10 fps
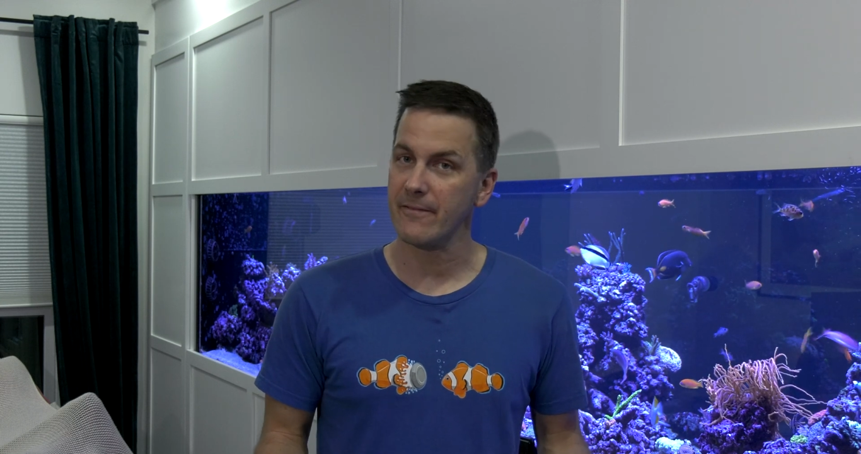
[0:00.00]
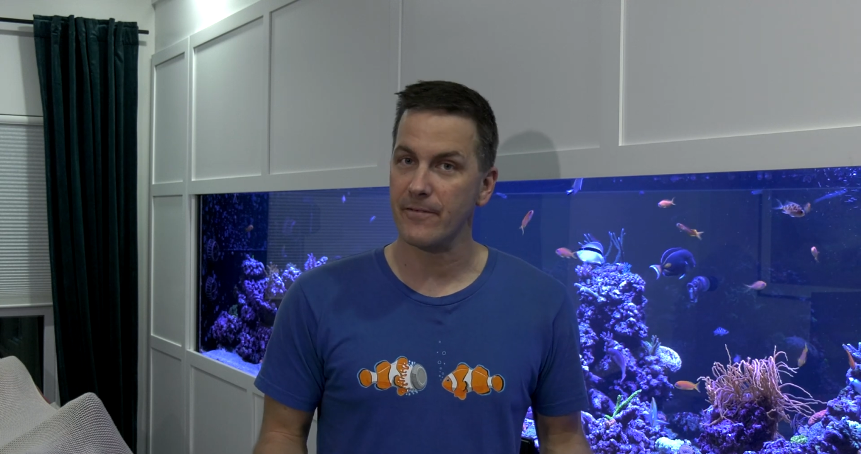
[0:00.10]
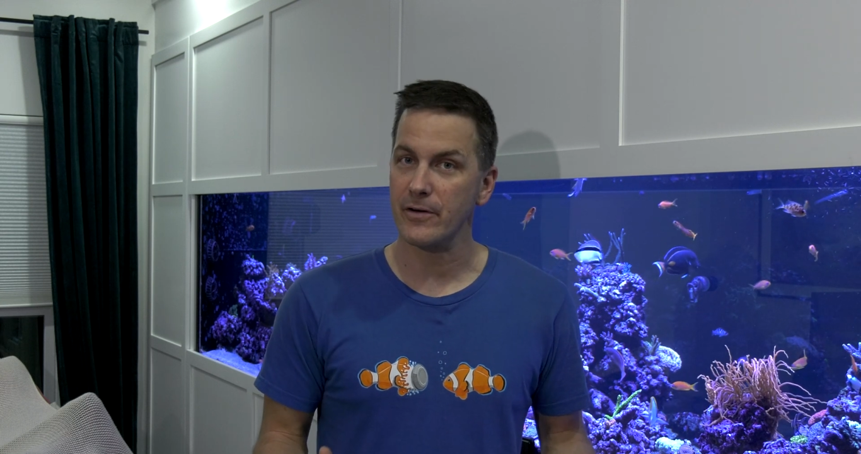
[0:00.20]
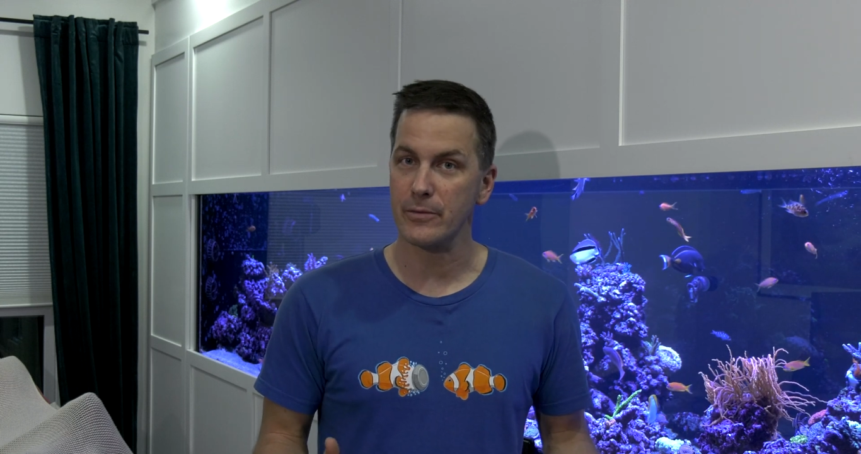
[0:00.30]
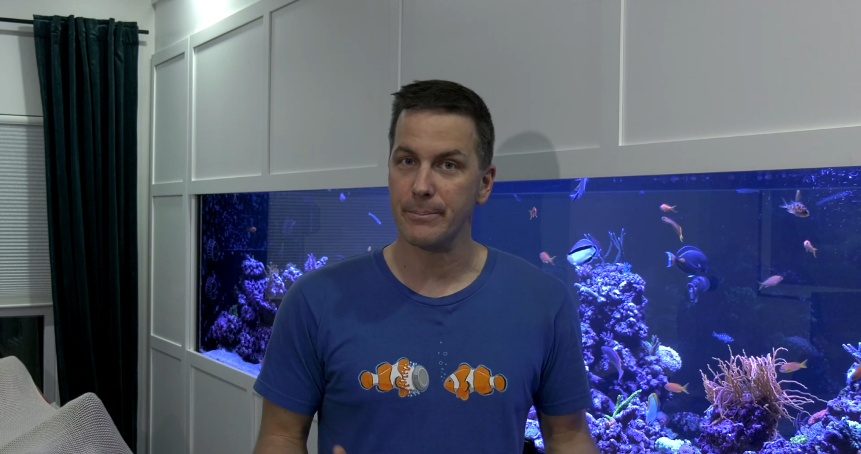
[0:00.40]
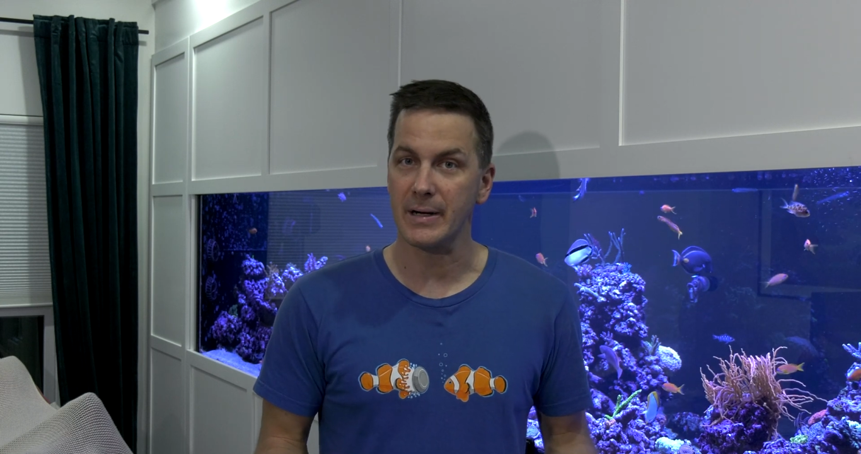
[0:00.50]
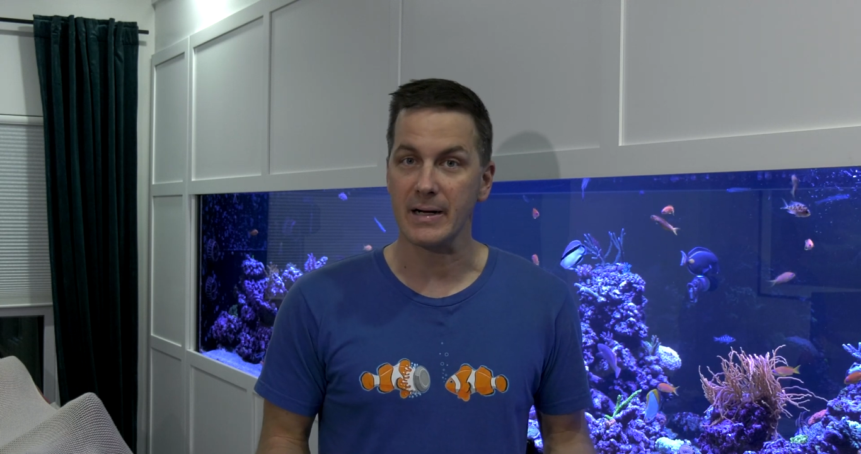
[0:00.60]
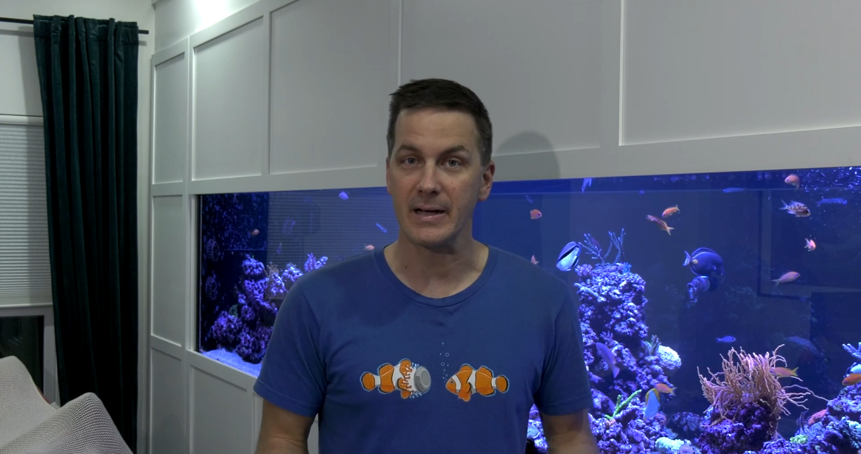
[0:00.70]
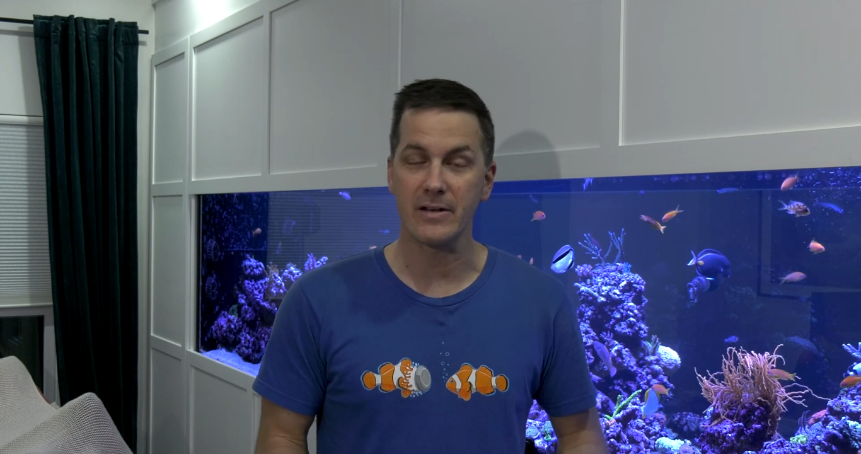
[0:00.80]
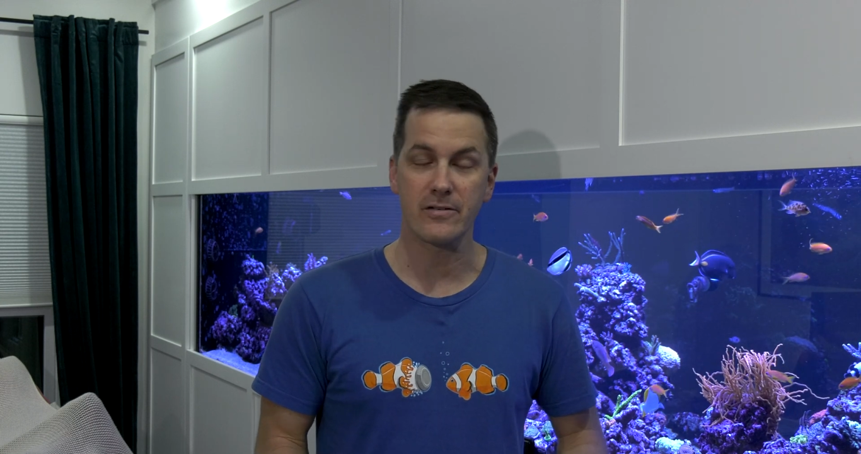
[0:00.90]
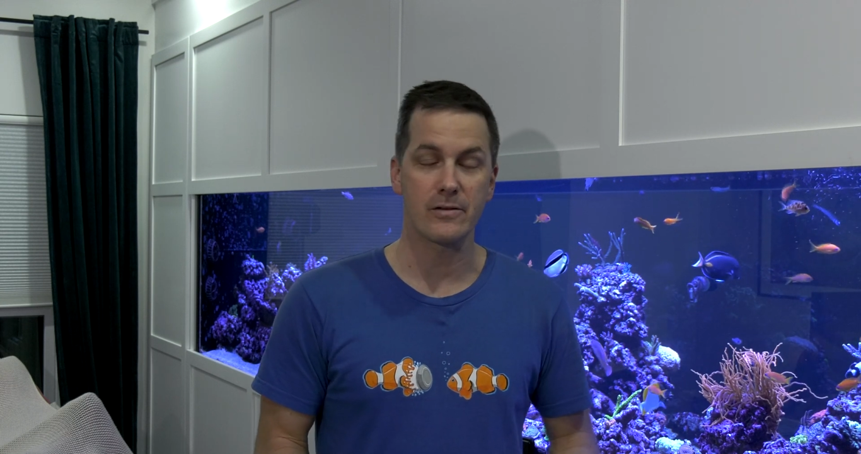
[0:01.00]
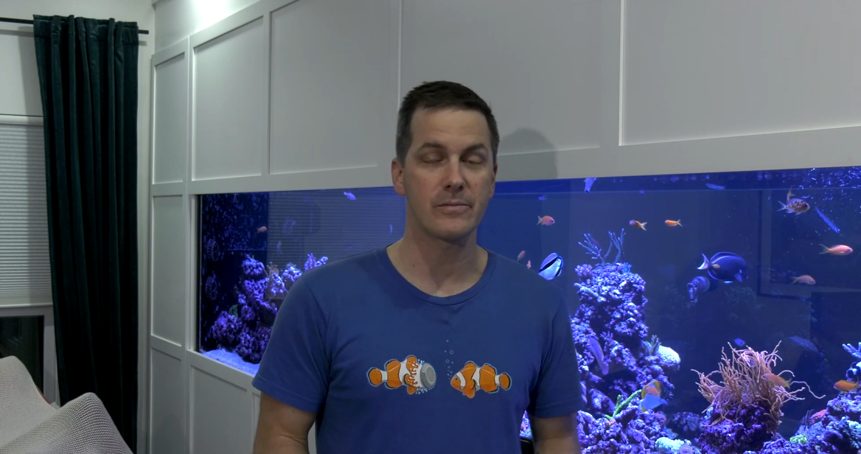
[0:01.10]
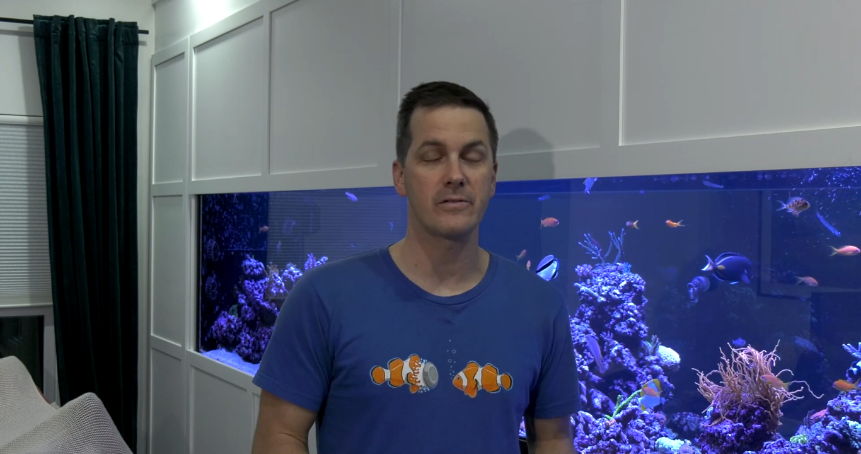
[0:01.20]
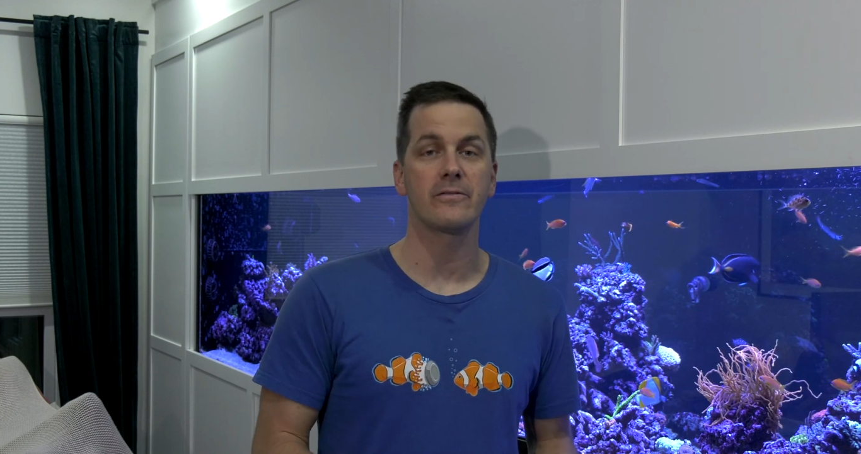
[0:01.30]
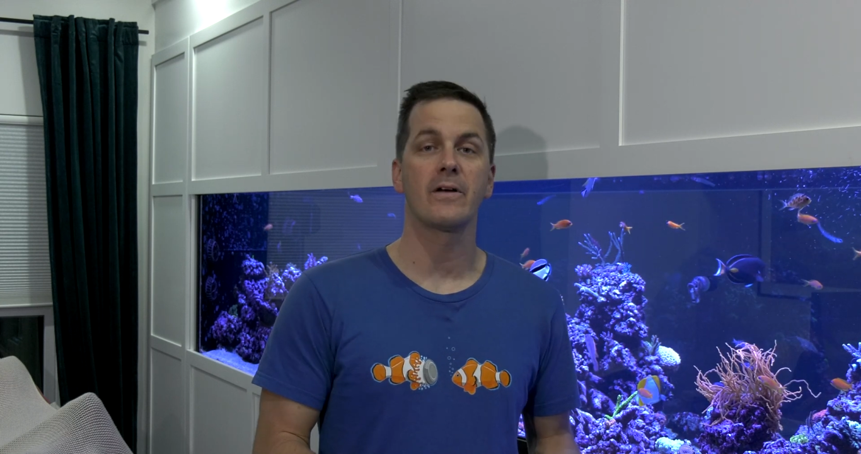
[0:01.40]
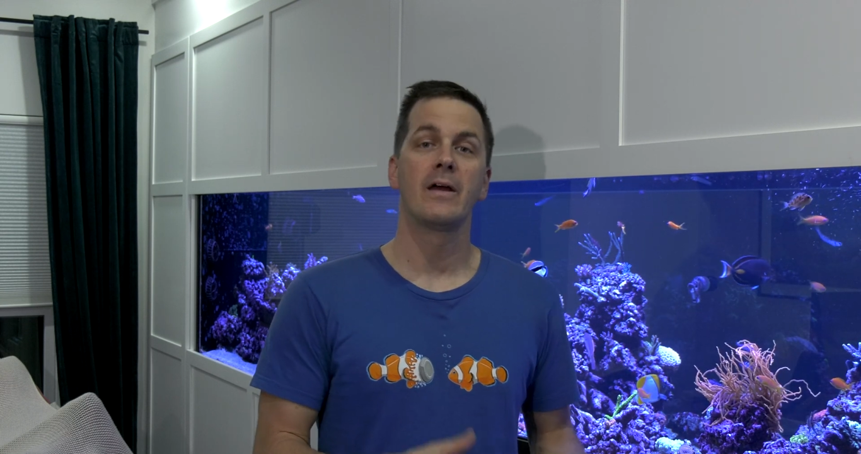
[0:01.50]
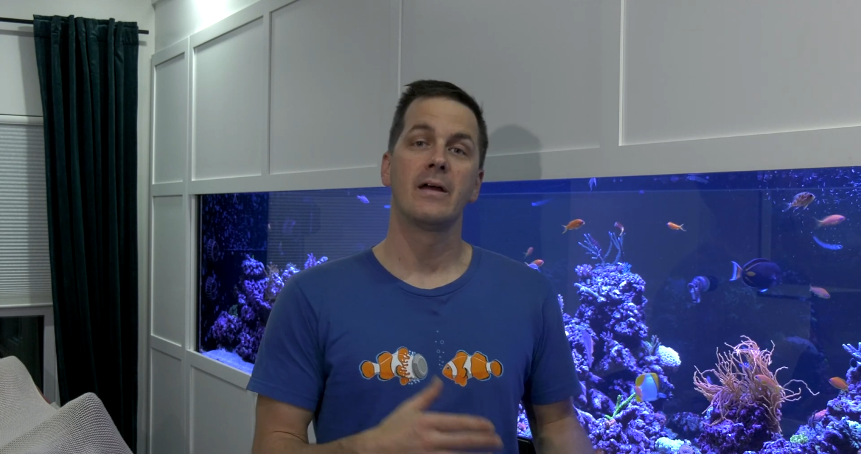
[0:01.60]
for your buck in terms of